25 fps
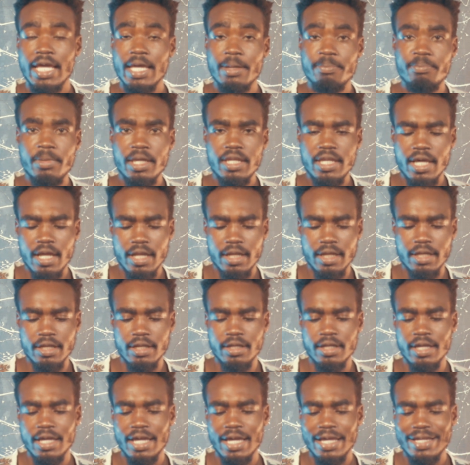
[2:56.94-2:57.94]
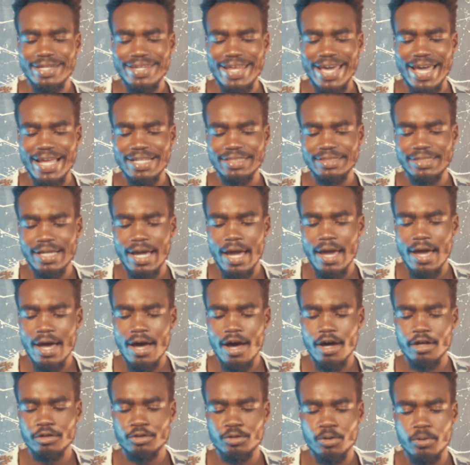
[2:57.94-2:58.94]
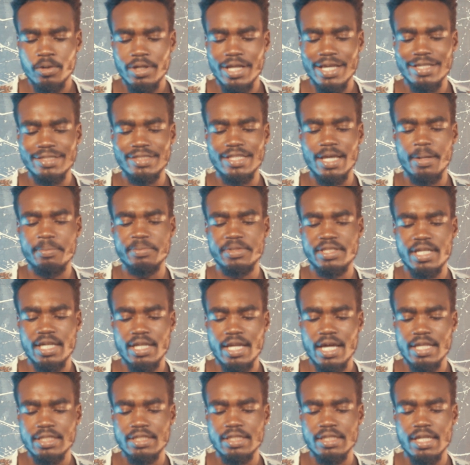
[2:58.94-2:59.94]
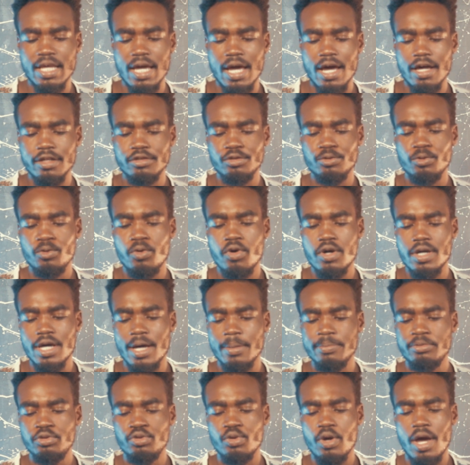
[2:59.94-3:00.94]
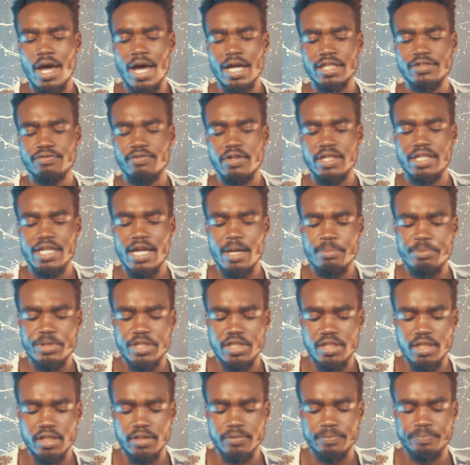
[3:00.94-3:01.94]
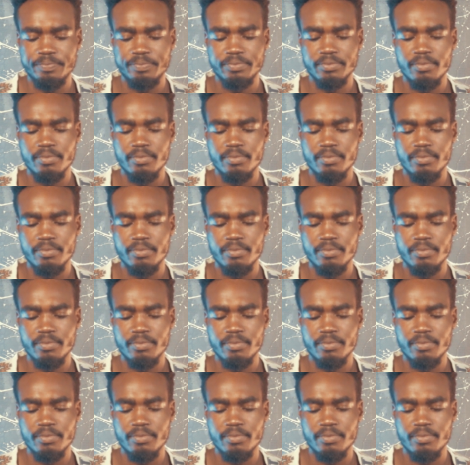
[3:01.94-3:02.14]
Immediately, the entire household and some tenants in the house woke up to ask for their mission.